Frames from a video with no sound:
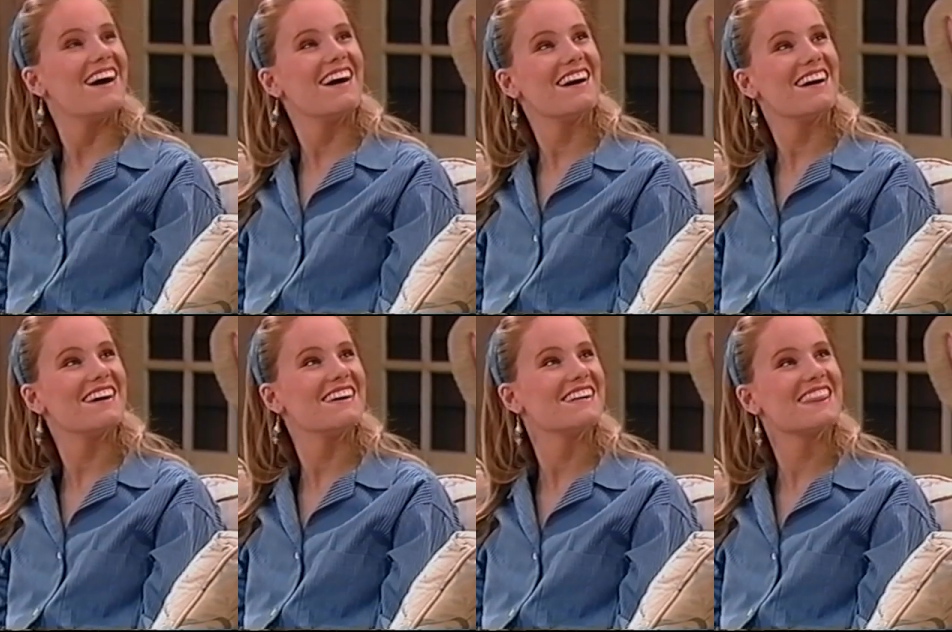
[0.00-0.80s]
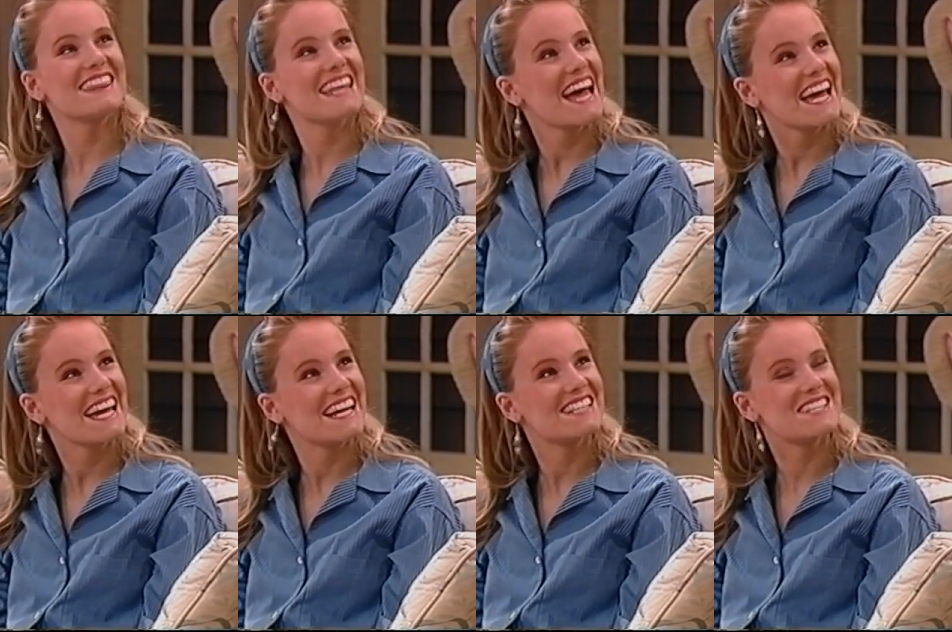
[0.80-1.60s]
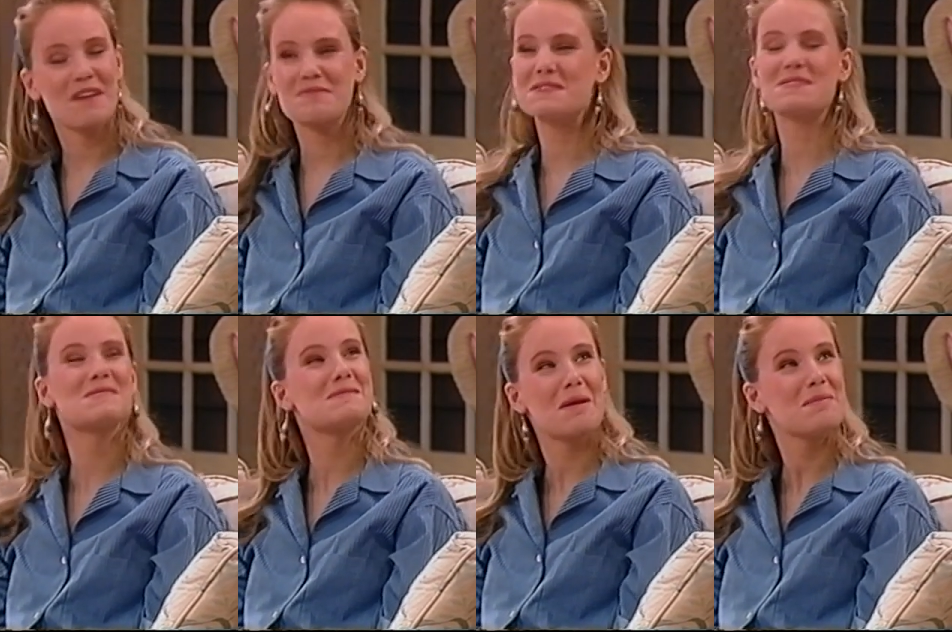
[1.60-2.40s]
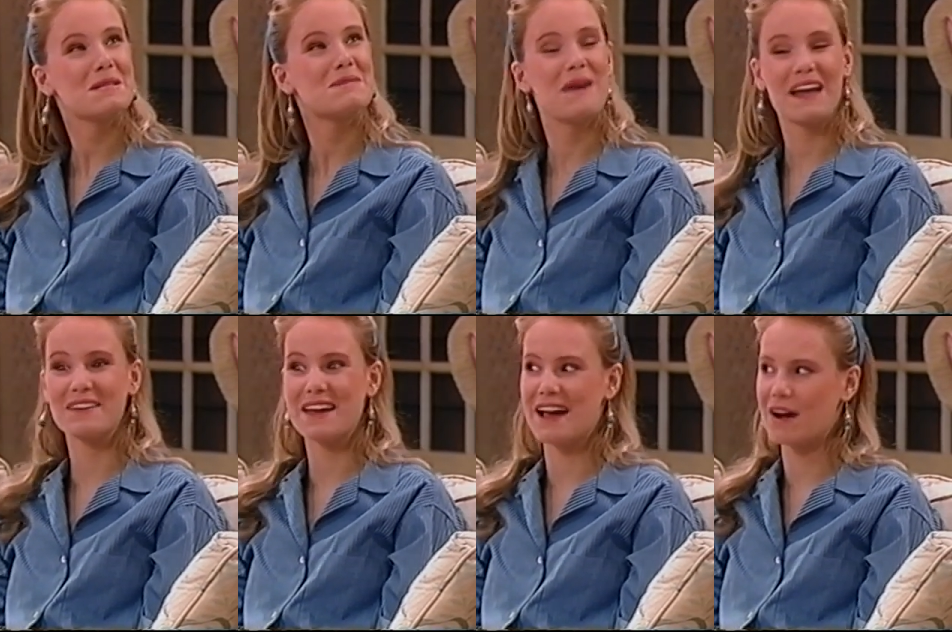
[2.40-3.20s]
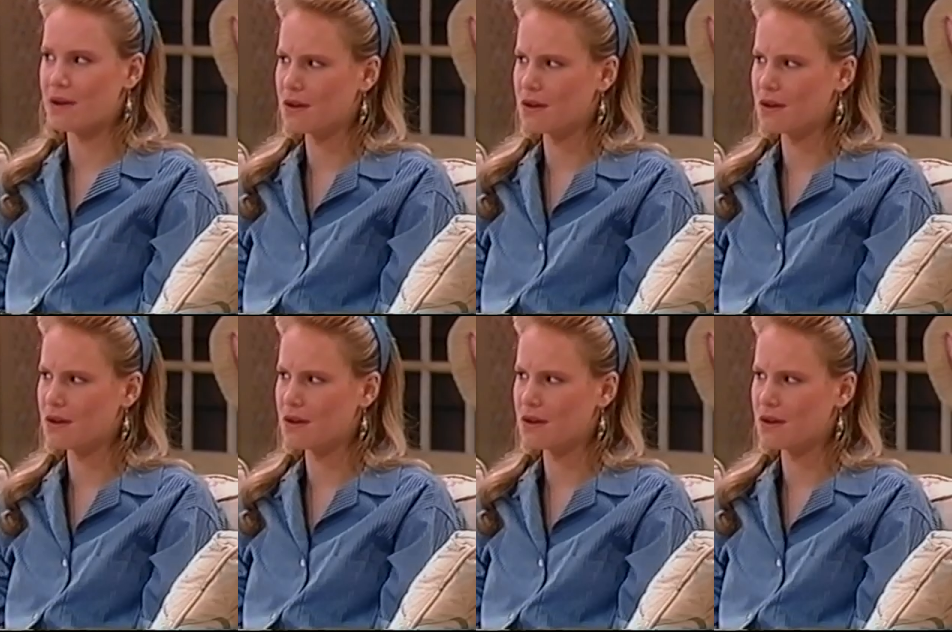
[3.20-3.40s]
Oh, thanks. I feel so much better now.